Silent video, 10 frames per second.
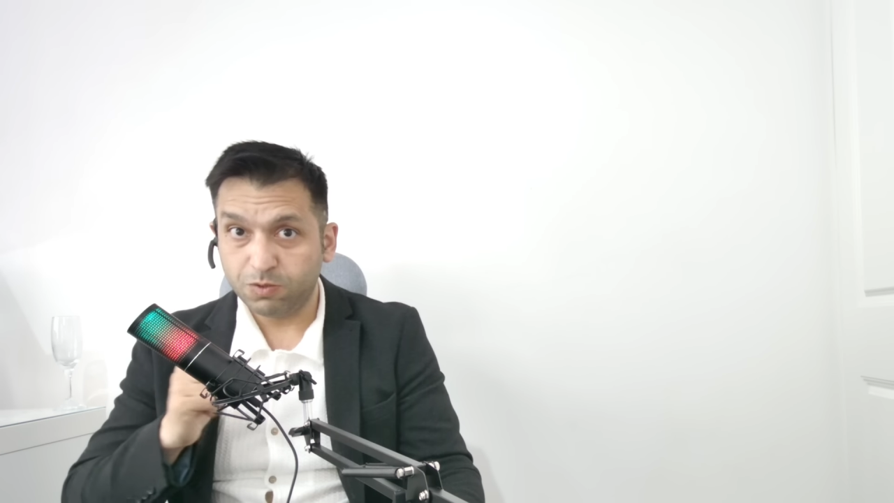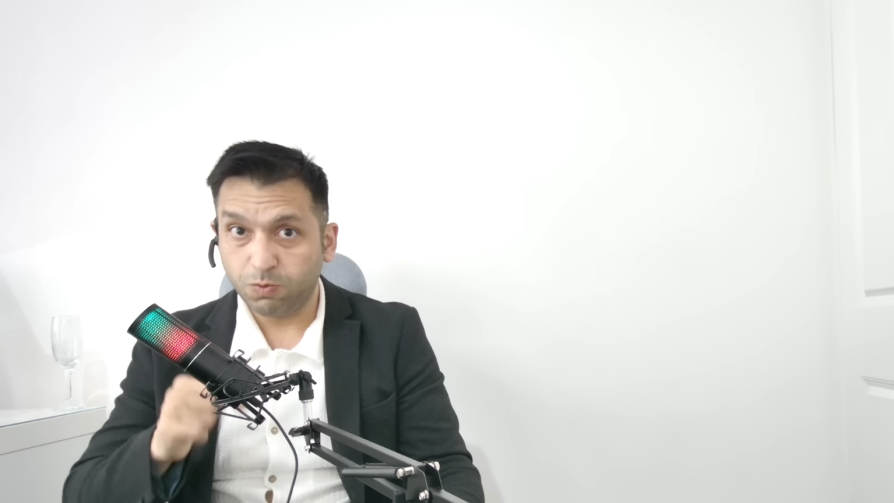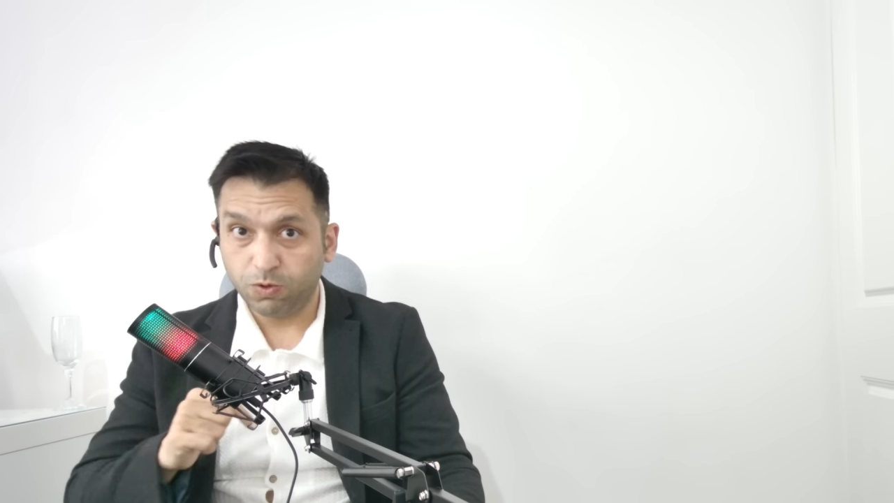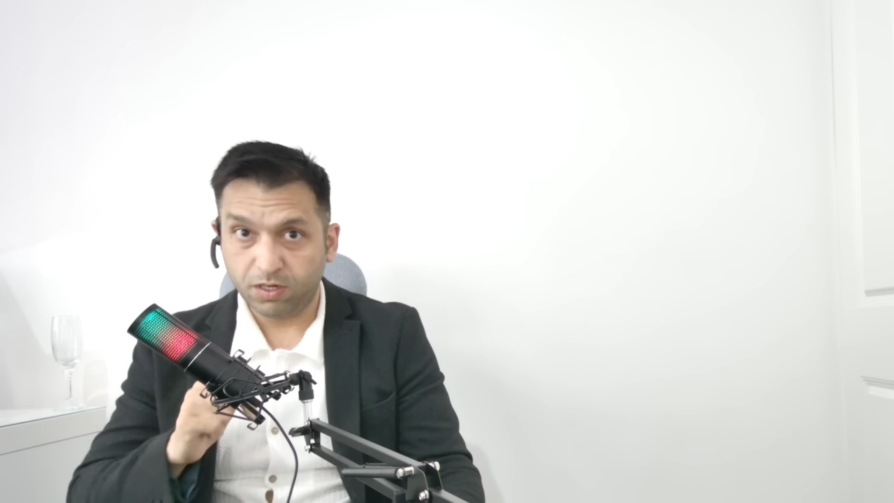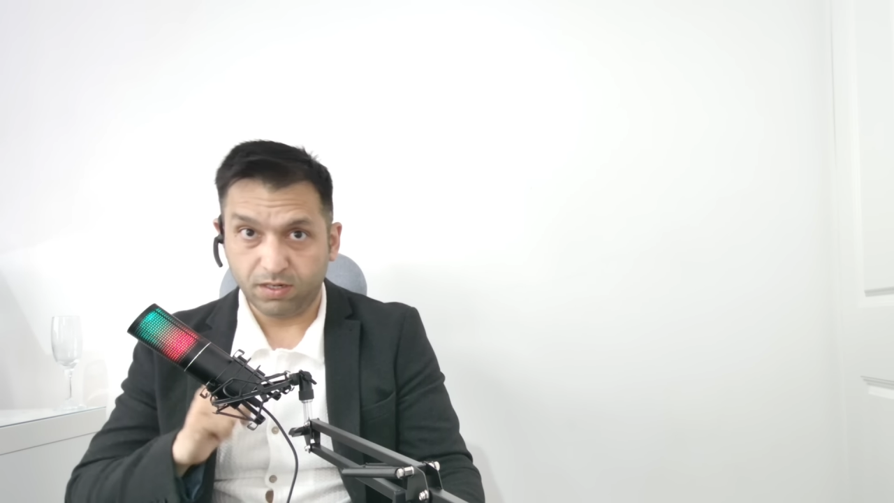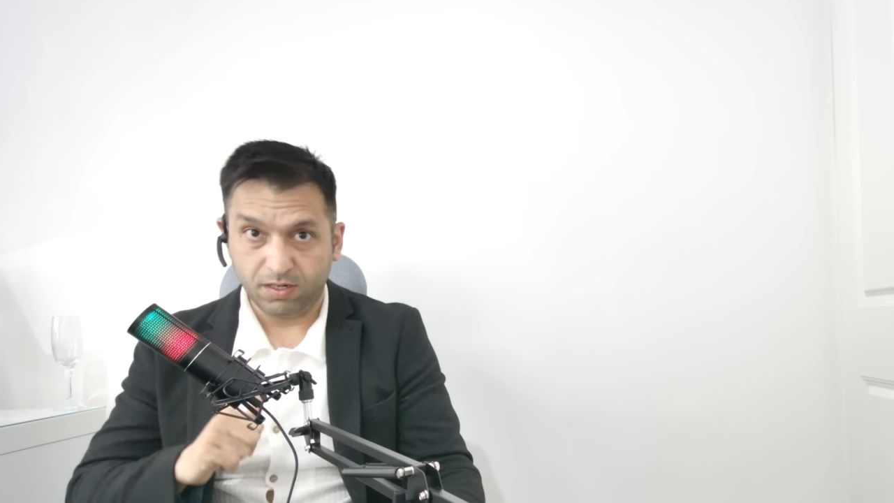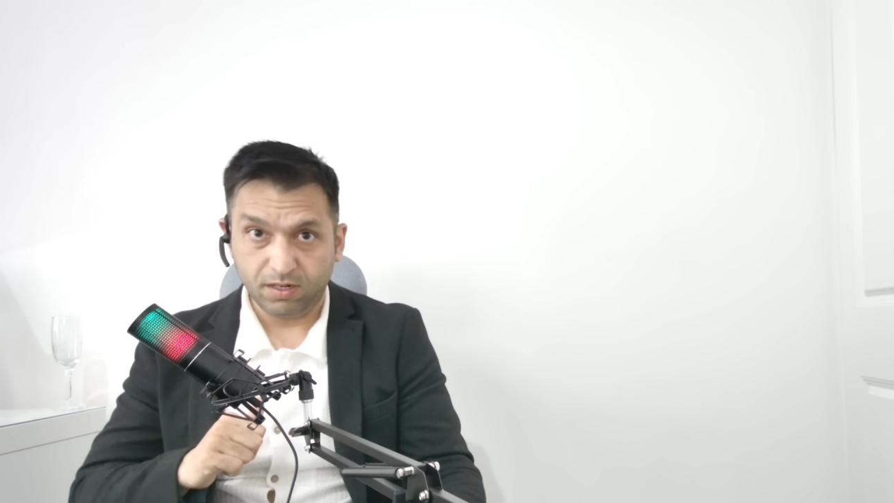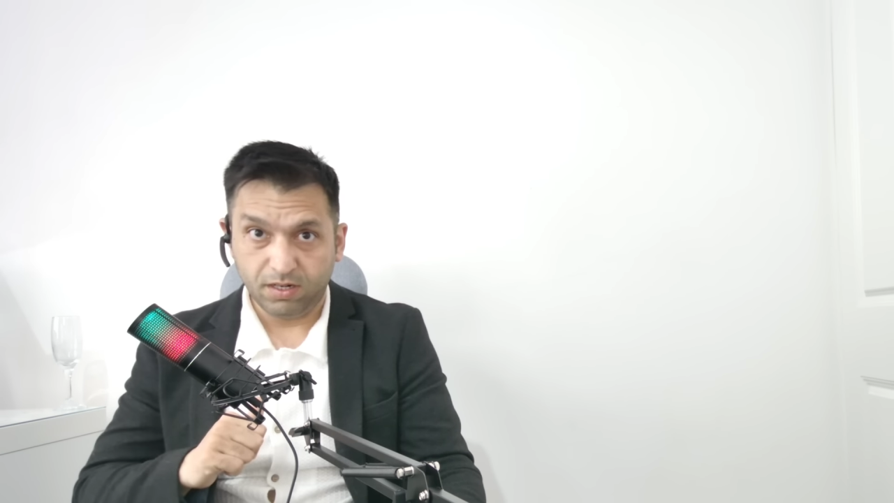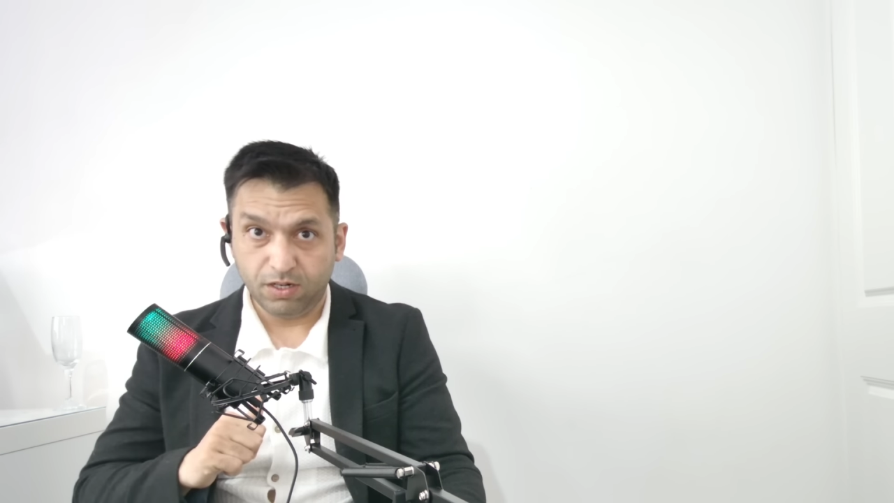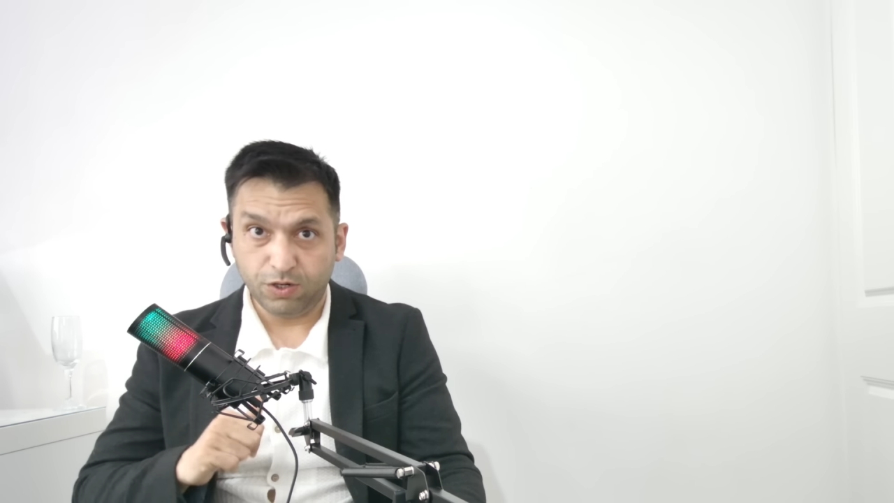water
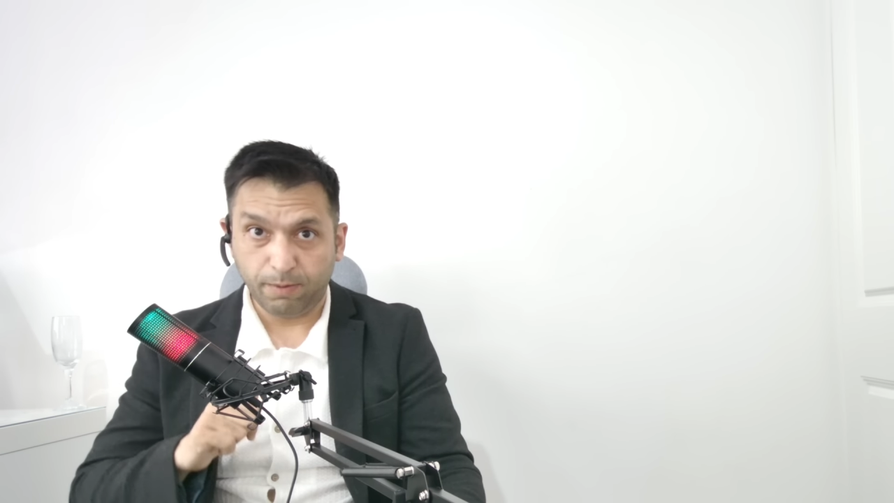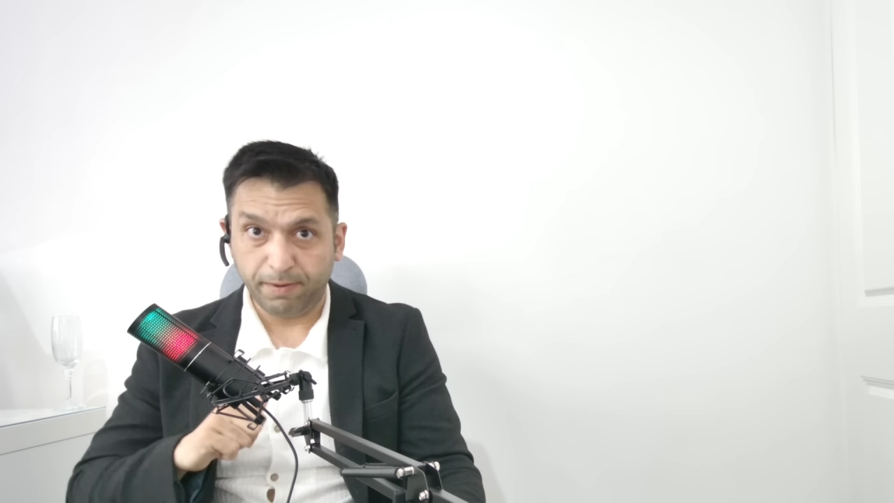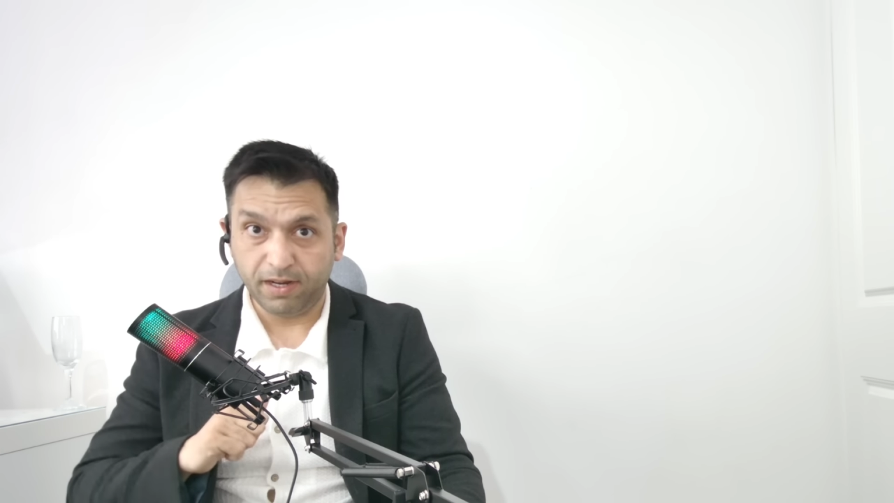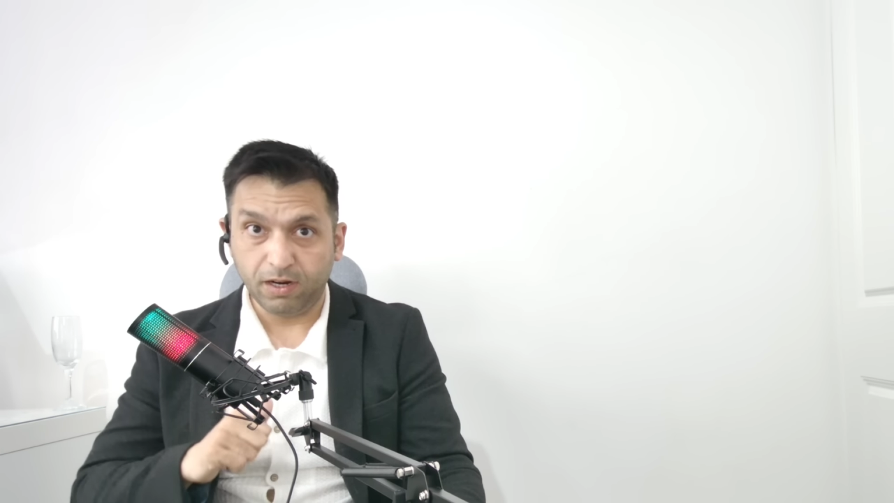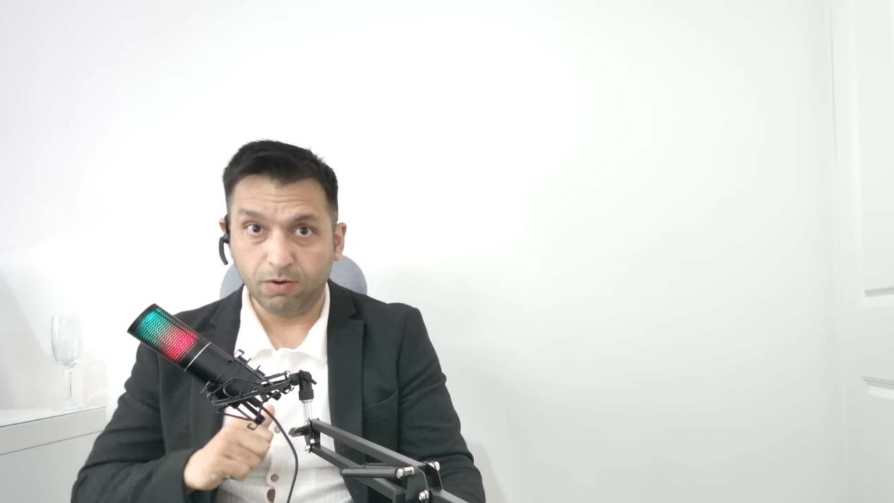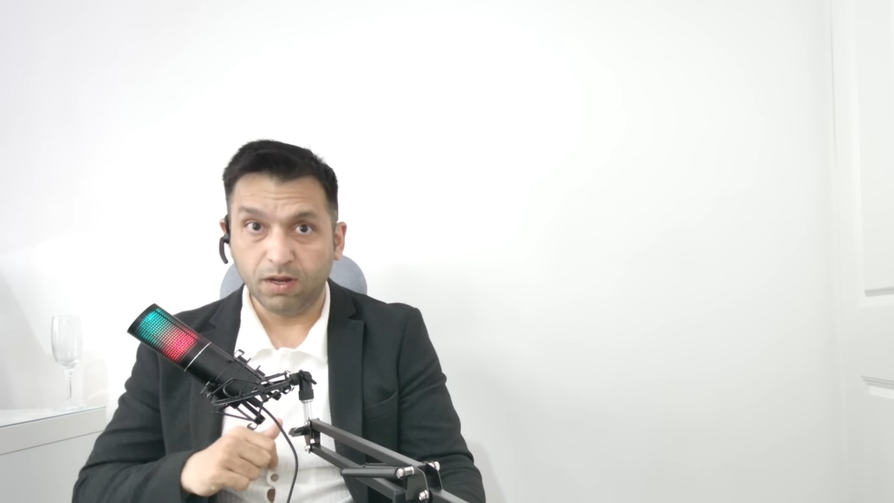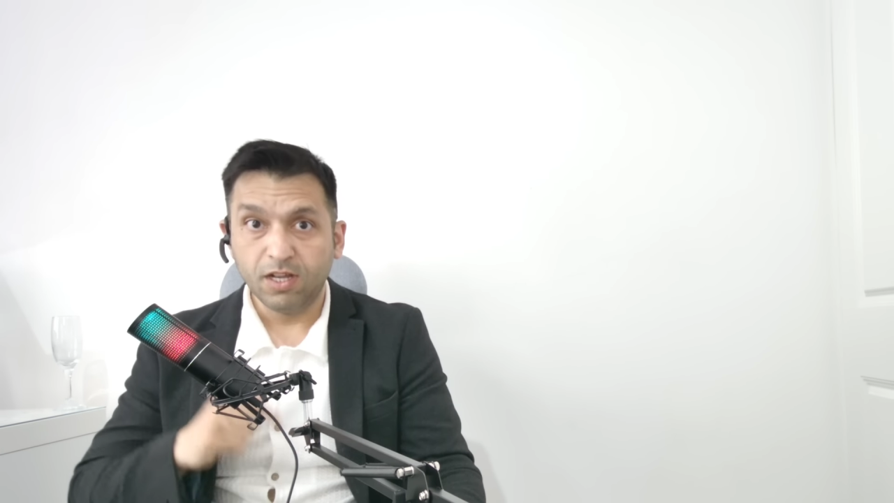dripping down.